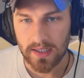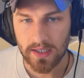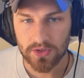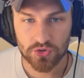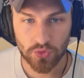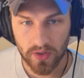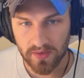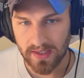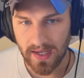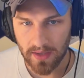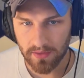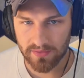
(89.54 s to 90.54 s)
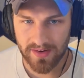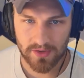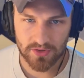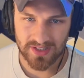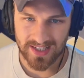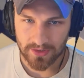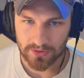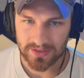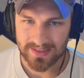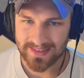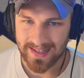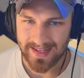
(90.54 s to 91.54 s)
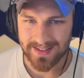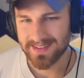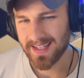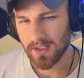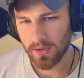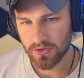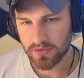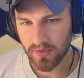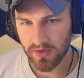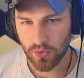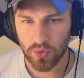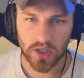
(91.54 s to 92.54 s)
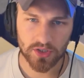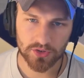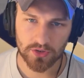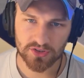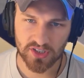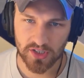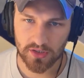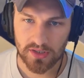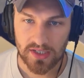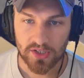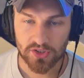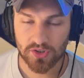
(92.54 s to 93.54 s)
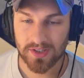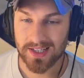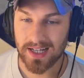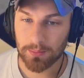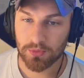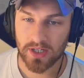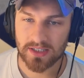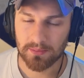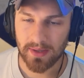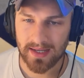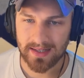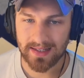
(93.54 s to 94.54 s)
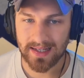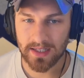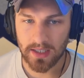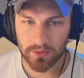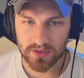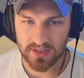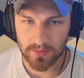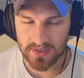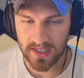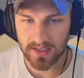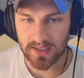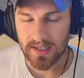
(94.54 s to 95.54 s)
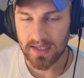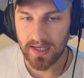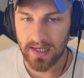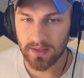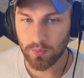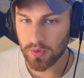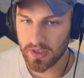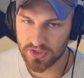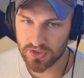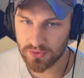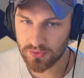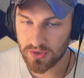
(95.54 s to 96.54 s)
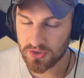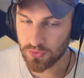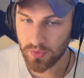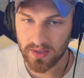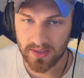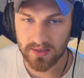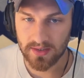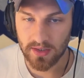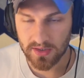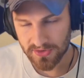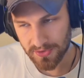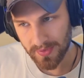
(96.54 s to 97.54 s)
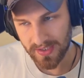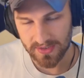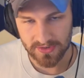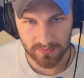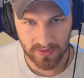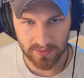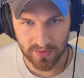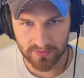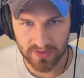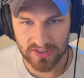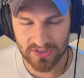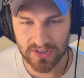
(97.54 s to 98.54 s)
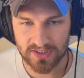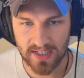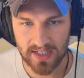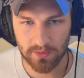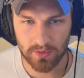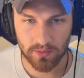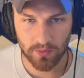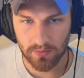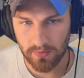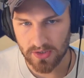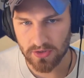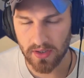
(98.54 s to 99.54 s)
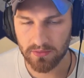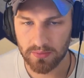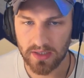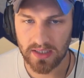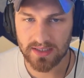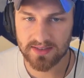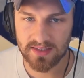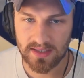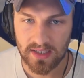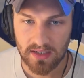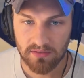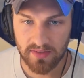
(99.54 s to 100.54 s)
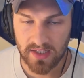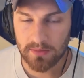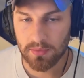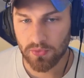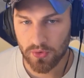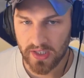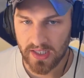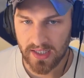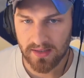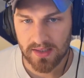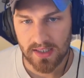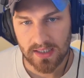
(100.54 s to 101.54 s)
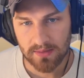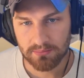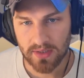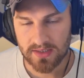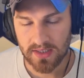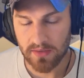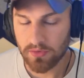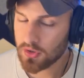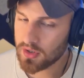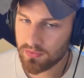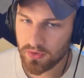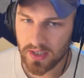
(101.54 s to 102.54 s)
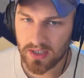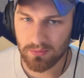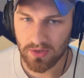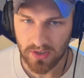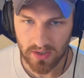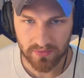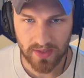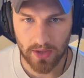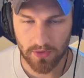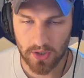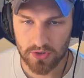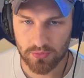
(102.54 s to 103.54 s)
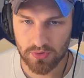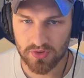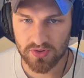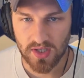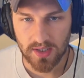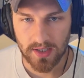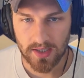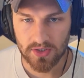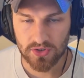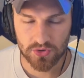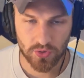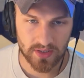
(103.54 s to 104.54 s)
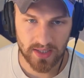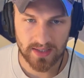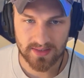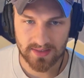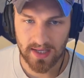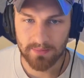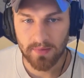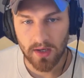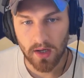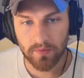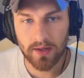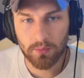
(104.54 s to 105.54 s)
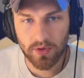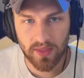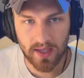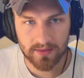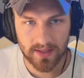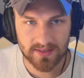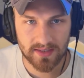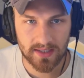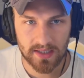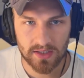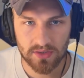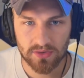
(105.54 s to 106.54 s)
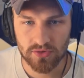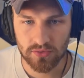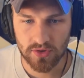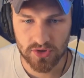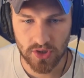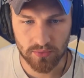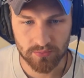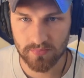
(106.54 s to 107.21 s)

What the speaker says: join the Catholic Founders Guild today. It's $10 a month or $100 a year. Just click upgrade to paid in our Substack, and we'll get you joined. Assuming everything's a good standing, we make sure everybody gets vetted before they get in. But if you're looking for that community of Catholic entrepreneurs, join that today. All right, with that, let's get into the show.